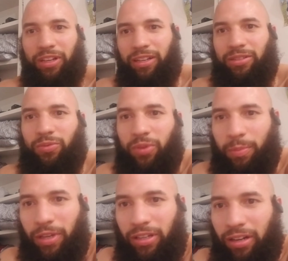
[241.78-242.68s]
it comes to
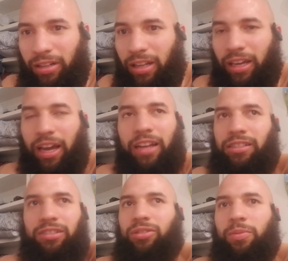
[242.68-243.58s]
women, y'all. Like, I
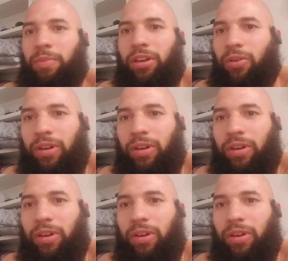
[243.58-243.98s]
just don't be going.